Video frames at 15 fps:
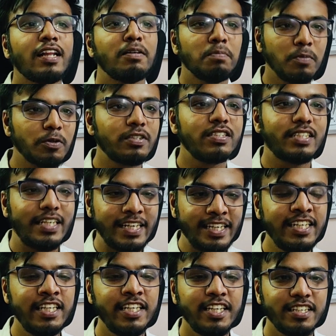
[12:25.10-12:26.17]
and the most
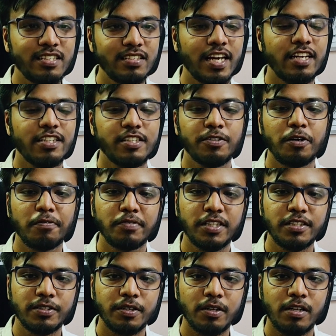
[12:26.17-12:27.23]
heinous section
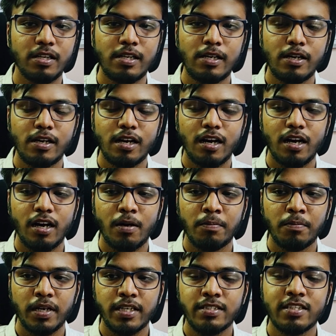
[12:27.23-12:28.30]
of these all
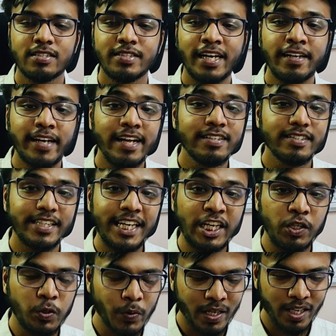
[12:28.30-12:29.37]
is the sentence
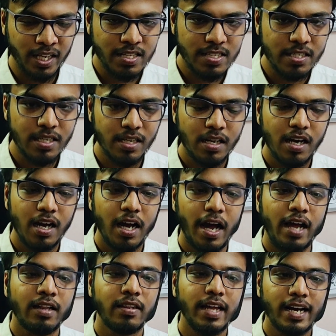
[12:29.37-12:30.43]
equivalence,
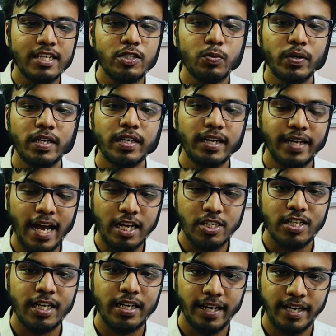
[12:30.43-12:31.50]
and that's where it
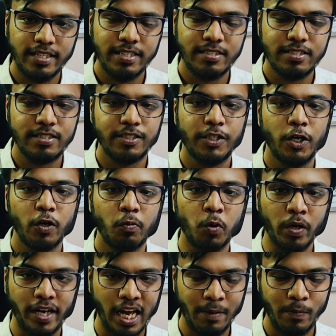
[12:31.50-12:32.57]
actually tests your
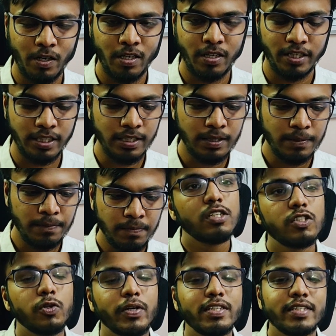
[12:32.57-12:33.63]
vocabulary.
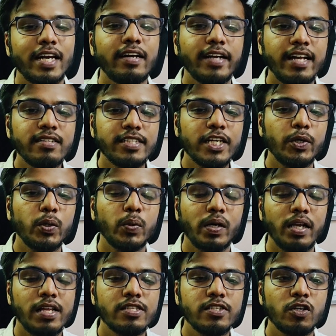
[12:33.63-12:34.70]
So in sentence
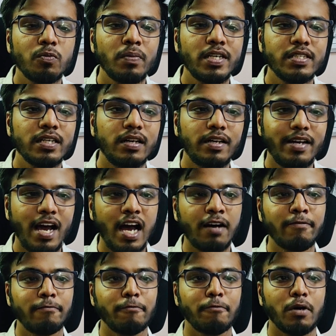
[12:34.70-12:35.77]
equivalence, you basically
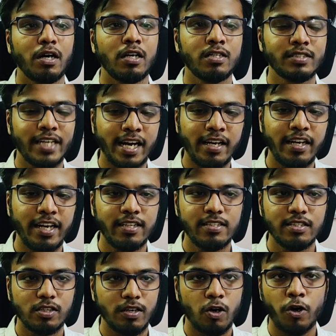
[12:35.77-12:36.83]
have a
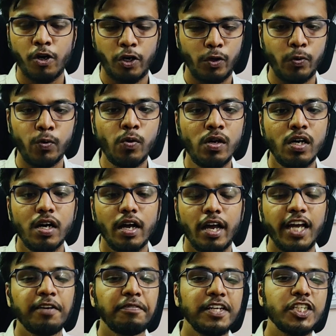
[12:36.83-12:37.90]
sentence or two
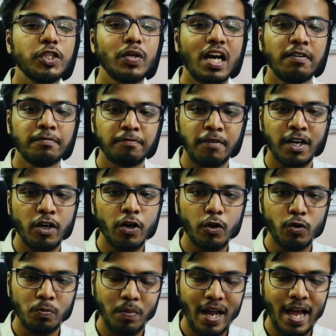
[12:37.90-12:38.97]
in which you have 1
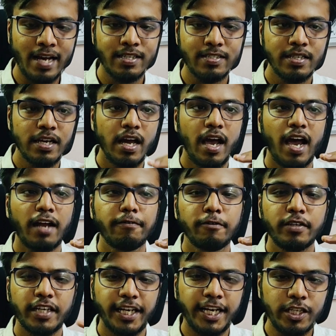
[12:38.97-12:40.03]
or 2 blanks,
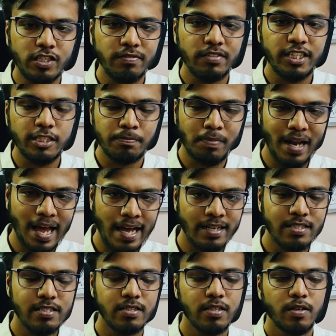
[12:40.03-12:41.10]
and for each of these
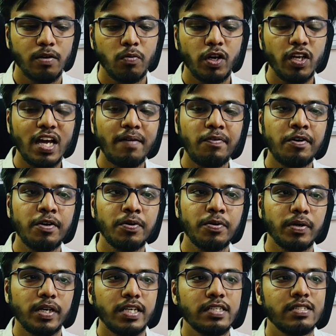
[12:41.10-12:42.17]
blanks, what you have to
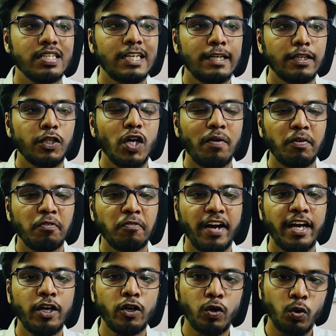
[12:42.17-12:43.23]
do is you have to
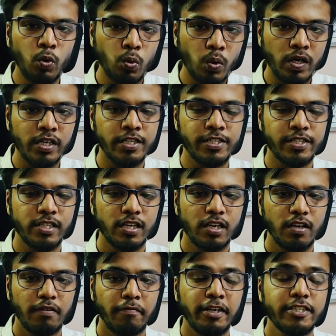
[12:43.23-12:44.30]
find 2 words
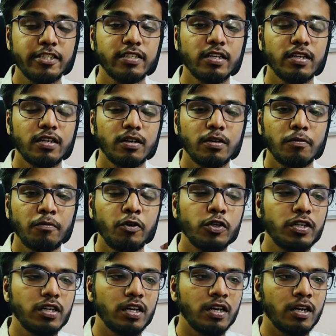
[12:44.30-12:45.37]
which
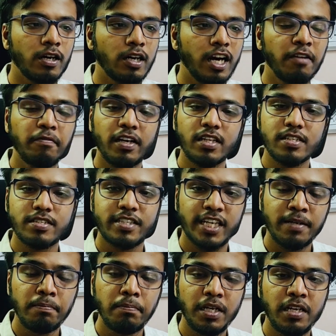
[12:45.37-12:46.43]
would convey the
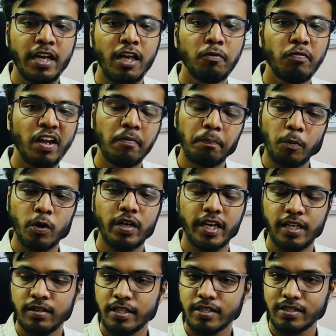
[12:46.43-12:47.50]
same meaning when
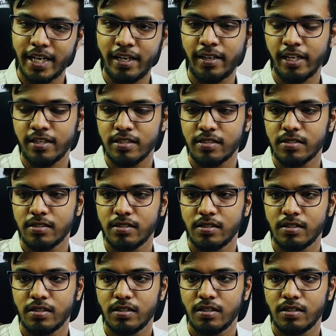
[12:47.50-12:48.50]
put in this sentence.